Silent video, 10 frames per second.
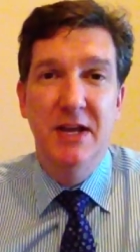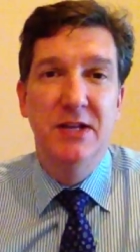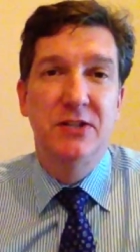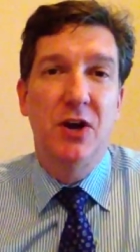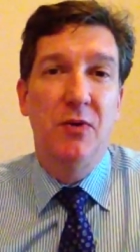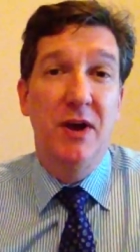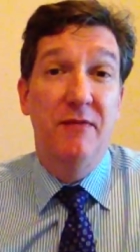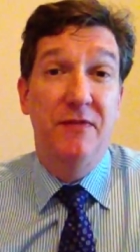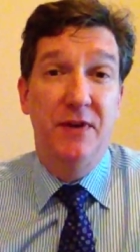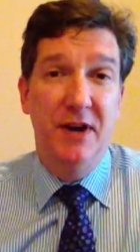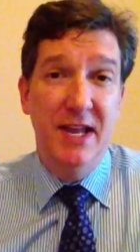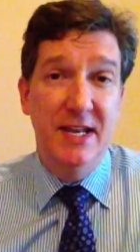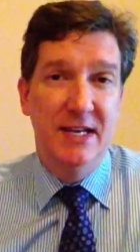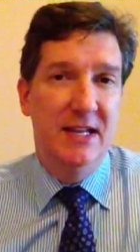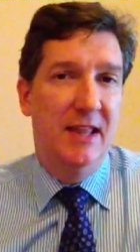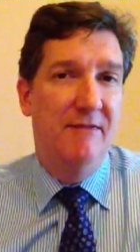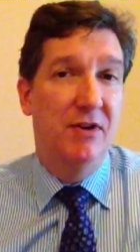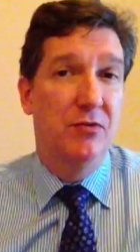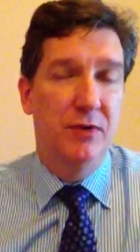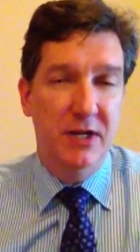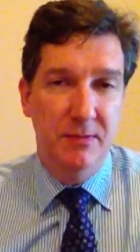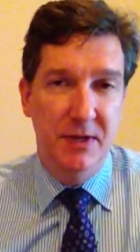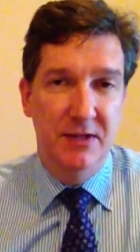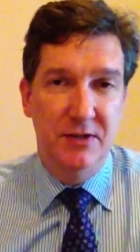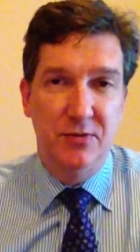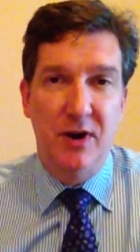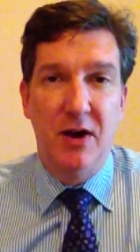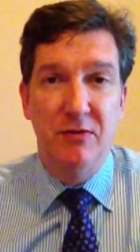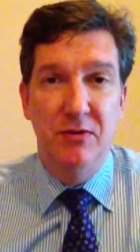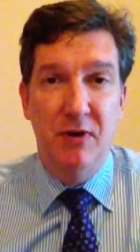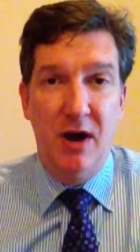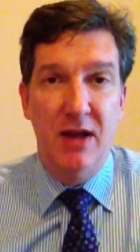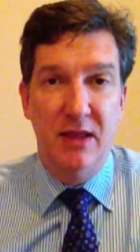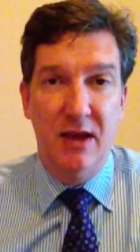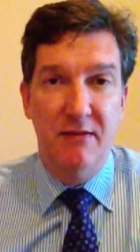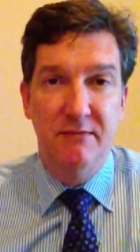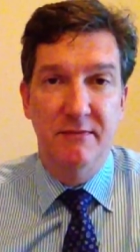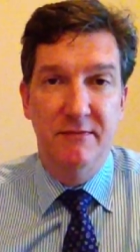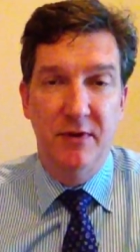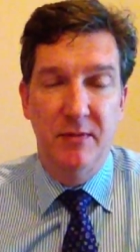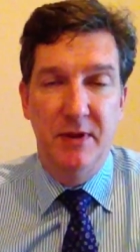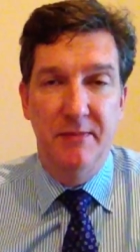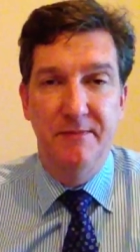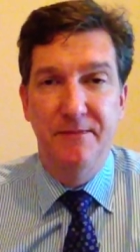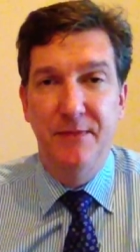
So if they're hidden and they've agreed to be in the trial, you hide that from them.